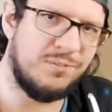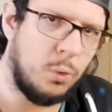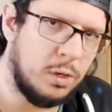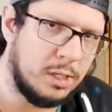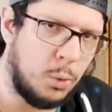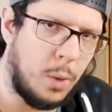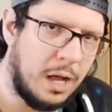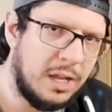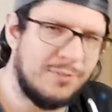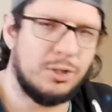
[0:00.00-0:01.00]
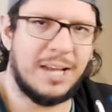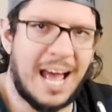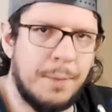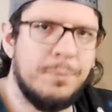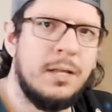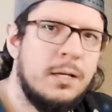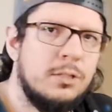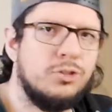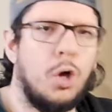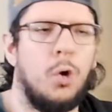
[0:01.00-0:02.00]
for a little while after that.
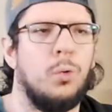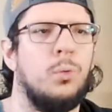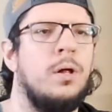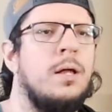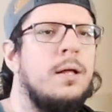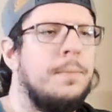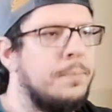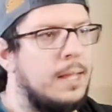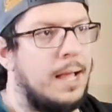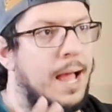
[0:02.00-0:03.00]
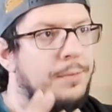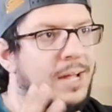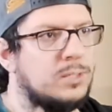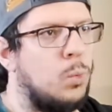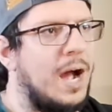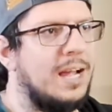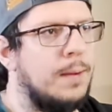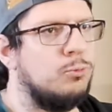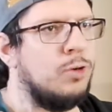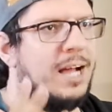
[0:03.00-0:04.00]
So that's why
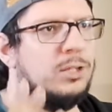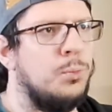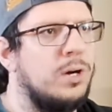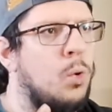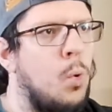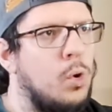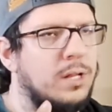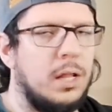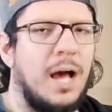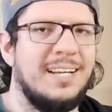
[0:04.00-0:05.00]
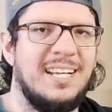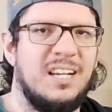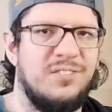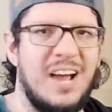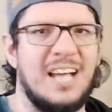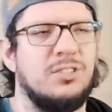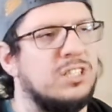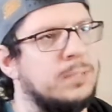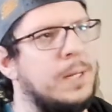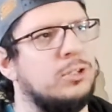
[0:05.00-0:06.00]
I'm trying to record a lot in advance,
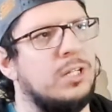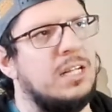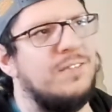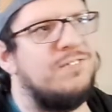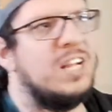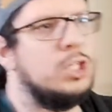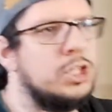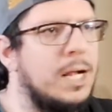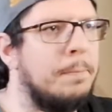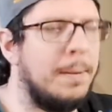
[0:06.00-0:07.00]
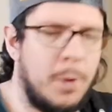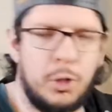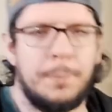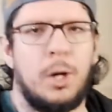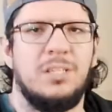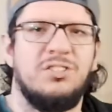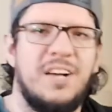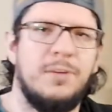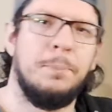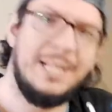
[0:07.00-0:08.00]
especially finishing my Mario Party
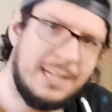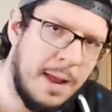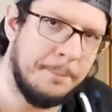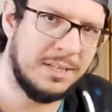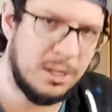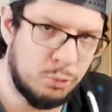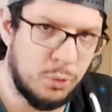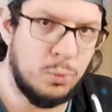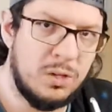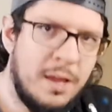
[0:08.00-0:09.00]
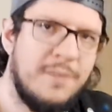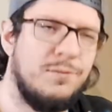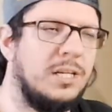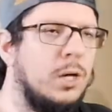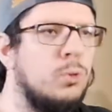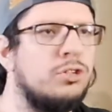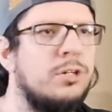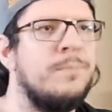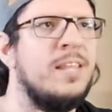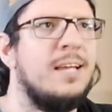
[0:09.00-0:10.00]
7 minigame playthrough videos.
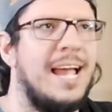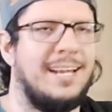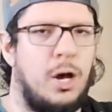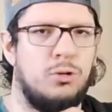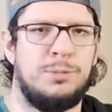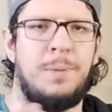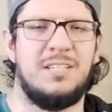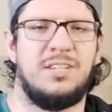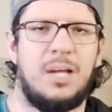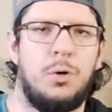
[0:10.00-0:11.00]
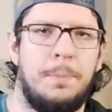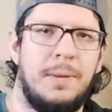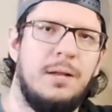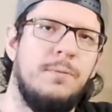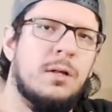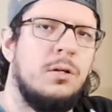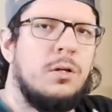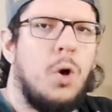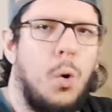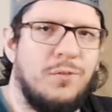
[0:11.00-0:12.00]
And I'll space it out a bit
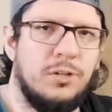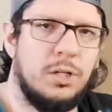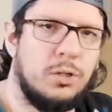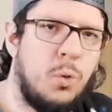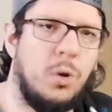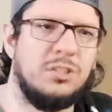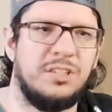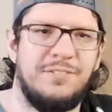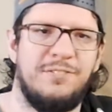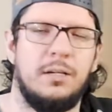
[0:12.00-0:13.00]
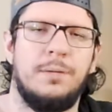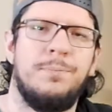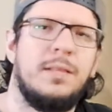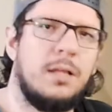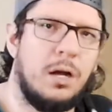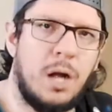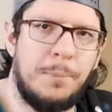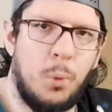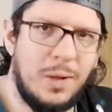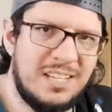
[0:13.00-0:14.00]
over the course of uh, a
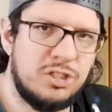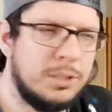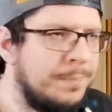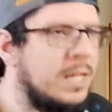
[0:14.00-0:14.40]
couple weeks.